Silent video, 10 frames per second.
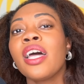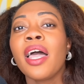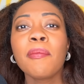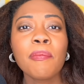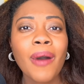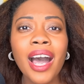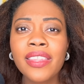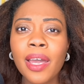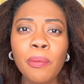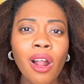and buy
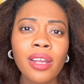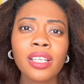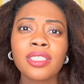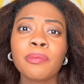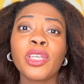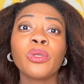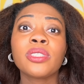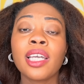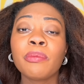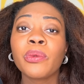that product to make you
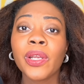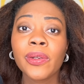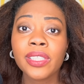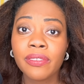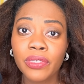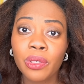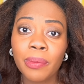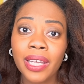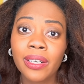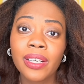temporarily feel
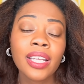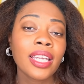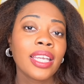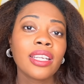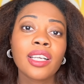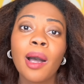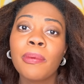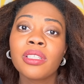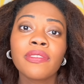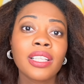better in a
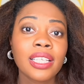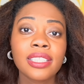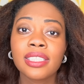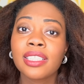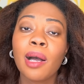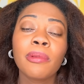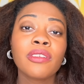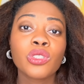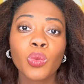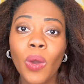couple of clicks and a couple
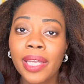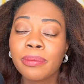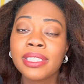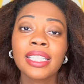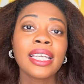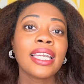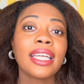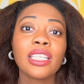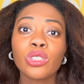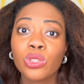of swipes.
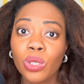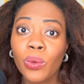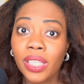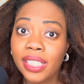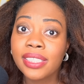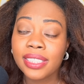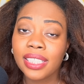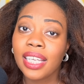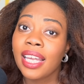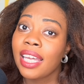It is so
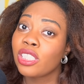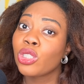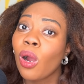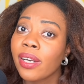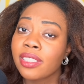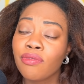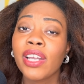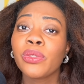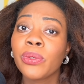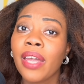easy. And it's hard to
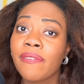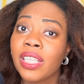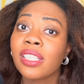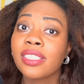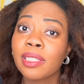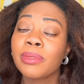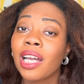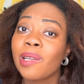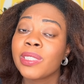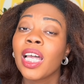fight through that feeling
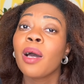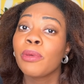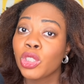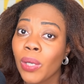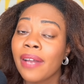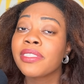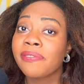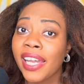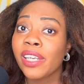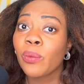sometimes, but you have to
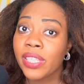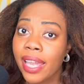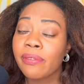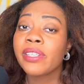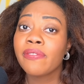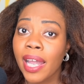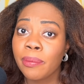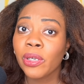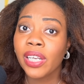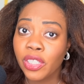fight it with every
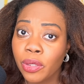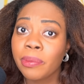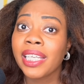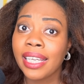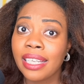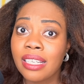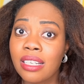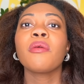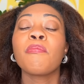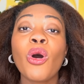fiber in your being,
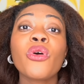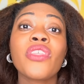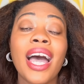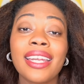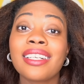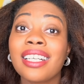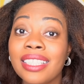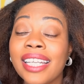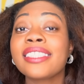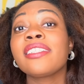both at a
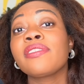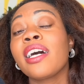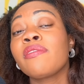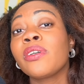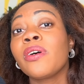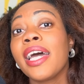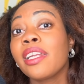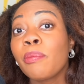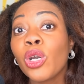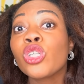collective level and
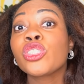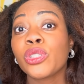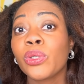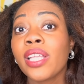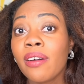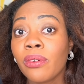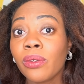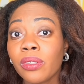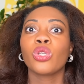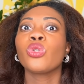a personal
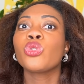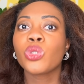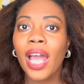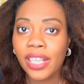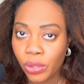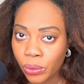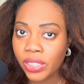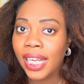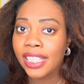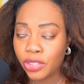level. You try to
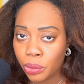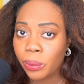unionize your